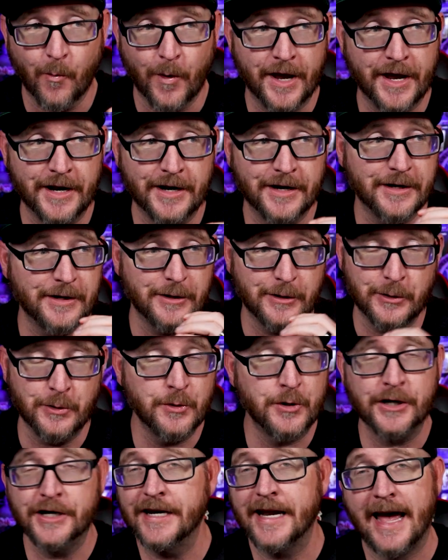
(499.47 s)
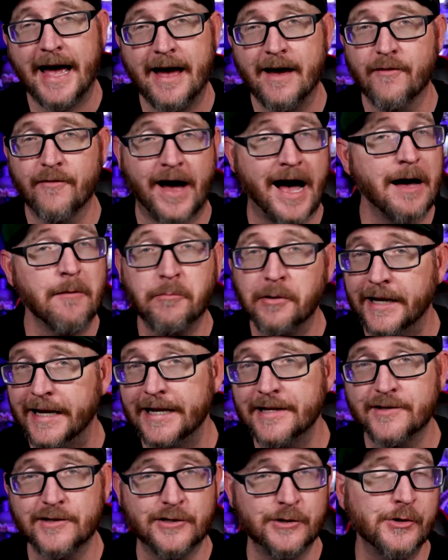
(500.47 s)
when you couldn't have hot
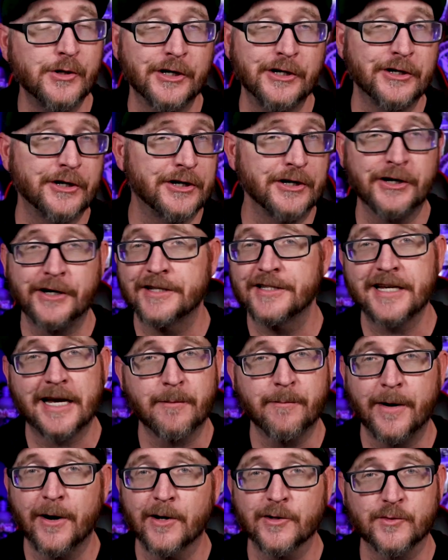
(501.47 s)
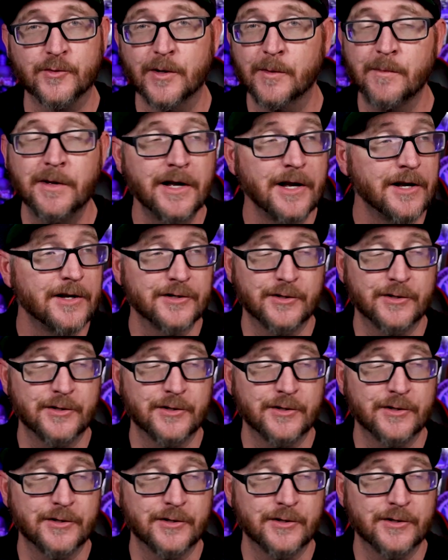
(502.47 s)
plates, you couldn't cook inside a barracks room,